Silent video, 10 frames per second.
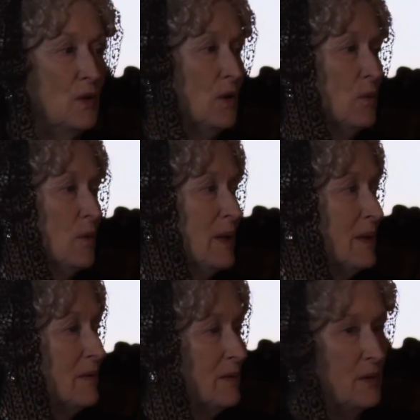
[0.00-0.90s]
of all a
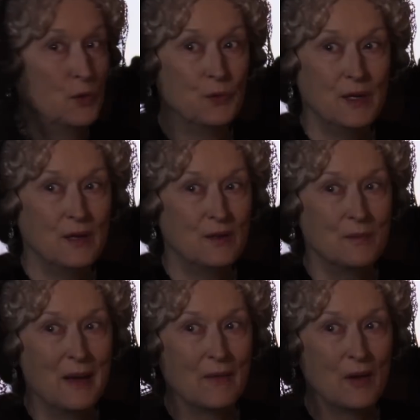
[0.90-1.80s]
woman. You'll need
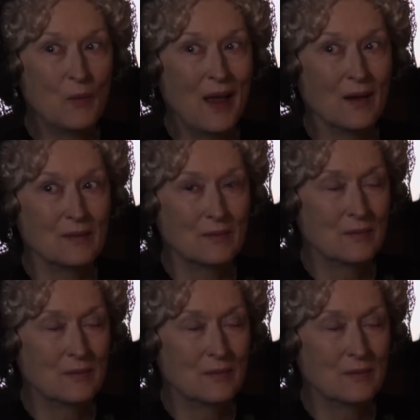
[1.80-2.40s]
to marry well.